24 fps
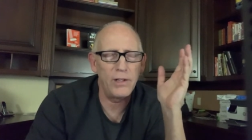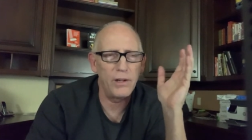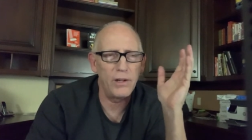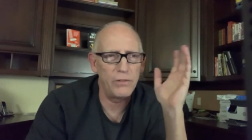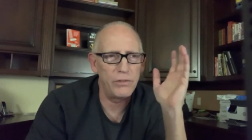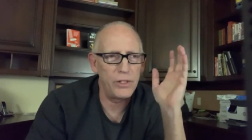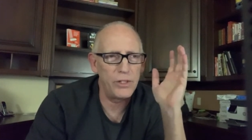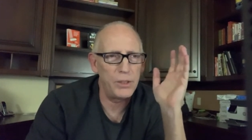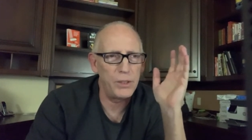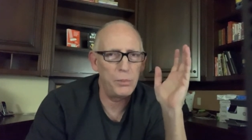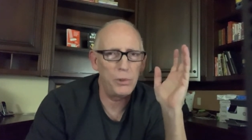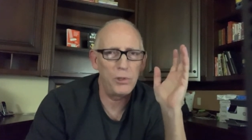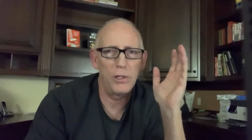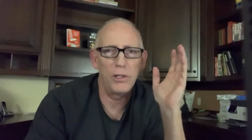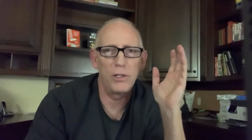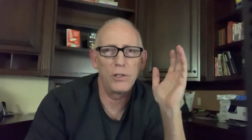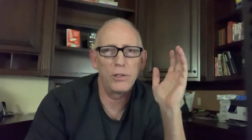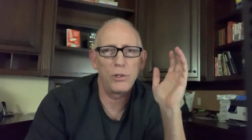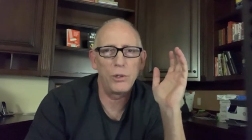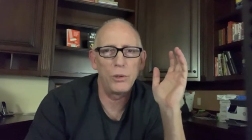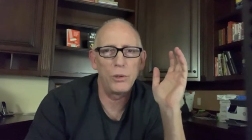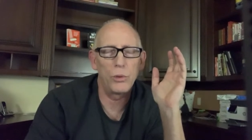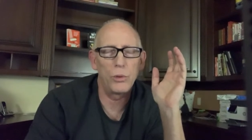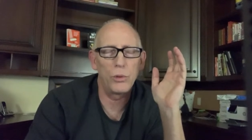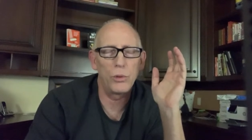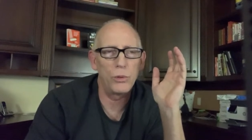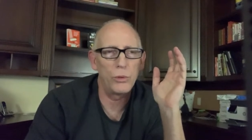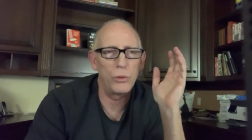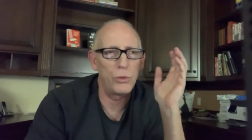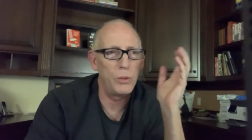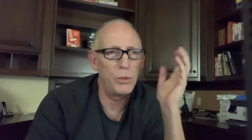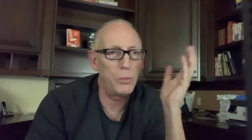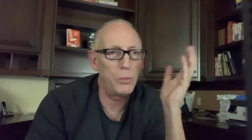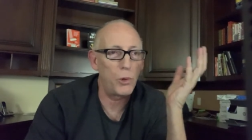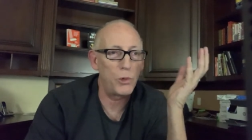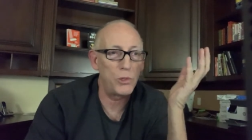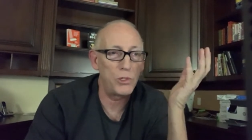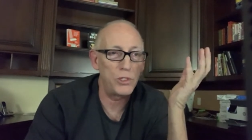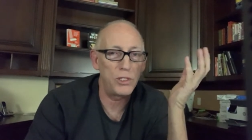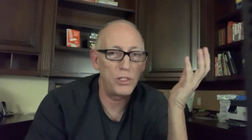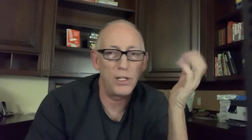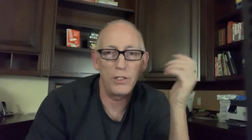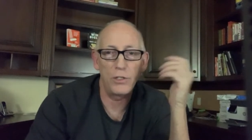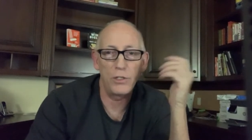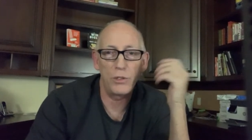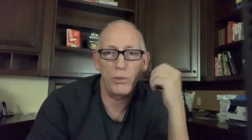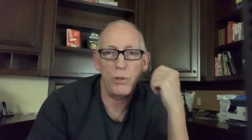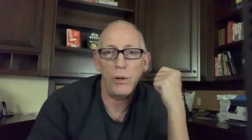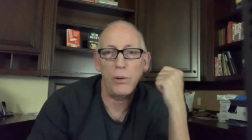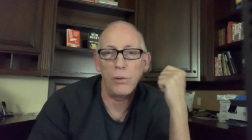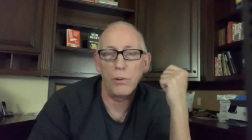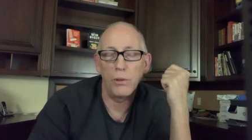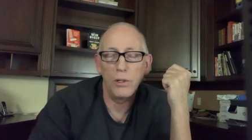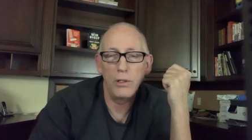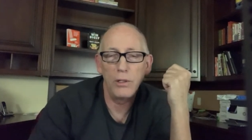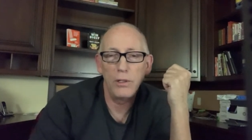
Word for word: of the political world reports it as true.